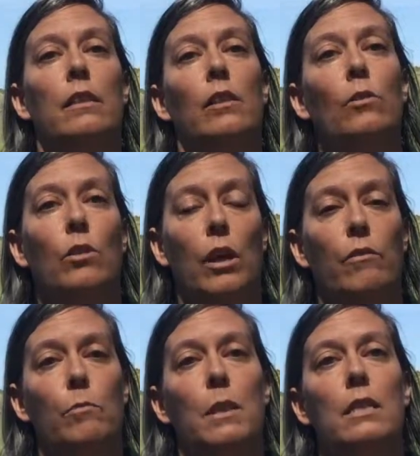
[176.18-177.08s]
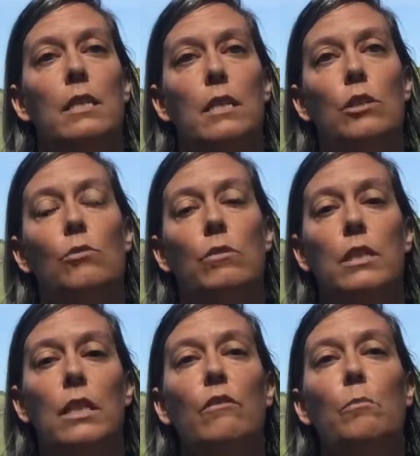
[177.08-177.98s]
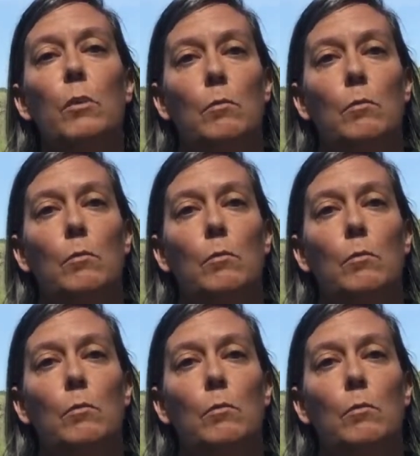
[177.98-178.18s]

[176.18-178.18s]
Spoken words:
Local governments need to receive